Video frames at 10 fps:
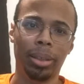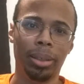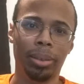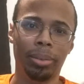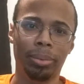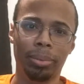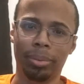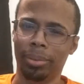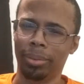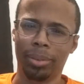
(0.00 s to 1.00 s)
uh,
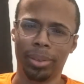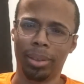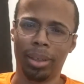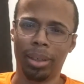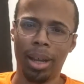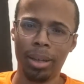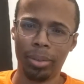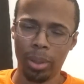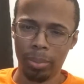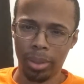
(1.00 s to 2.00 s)
there's a lot
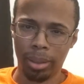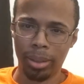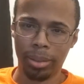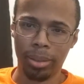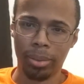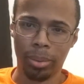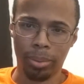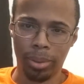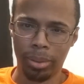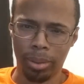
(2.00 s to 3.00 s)
of dreams, and I think these
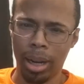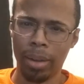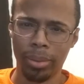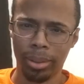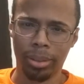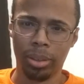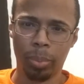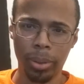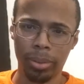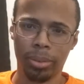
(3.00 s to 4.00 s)
are these are obviously
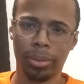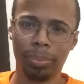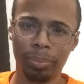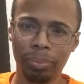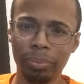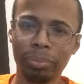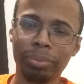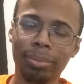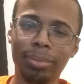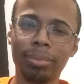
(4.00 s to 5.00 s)
spiritual.
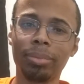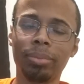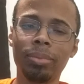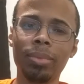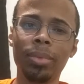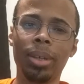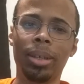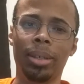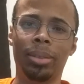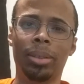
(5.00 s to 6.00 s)

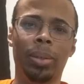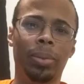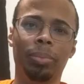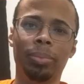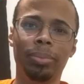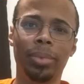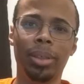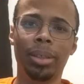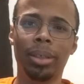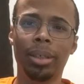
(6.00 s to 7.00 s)
And so,
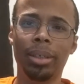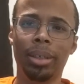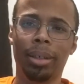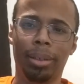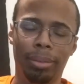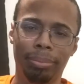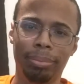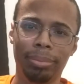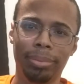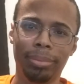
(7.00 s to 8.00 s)
uh,
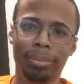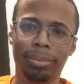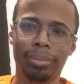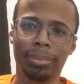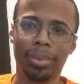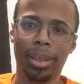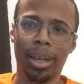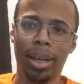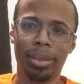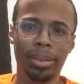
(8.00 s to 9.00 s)

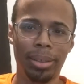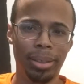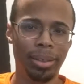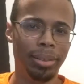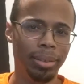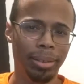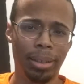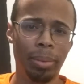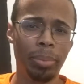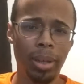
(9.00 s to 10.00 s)
I just, you
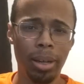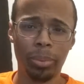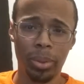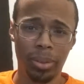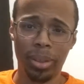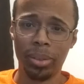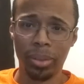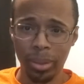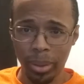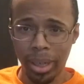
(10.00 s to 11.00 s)
know, I'm gonna be honest with you. These
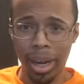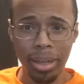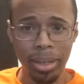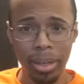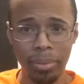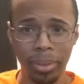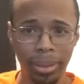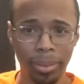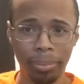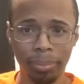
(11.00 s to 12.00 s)
are these are kind of of
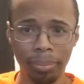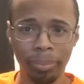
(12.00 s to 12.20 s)
a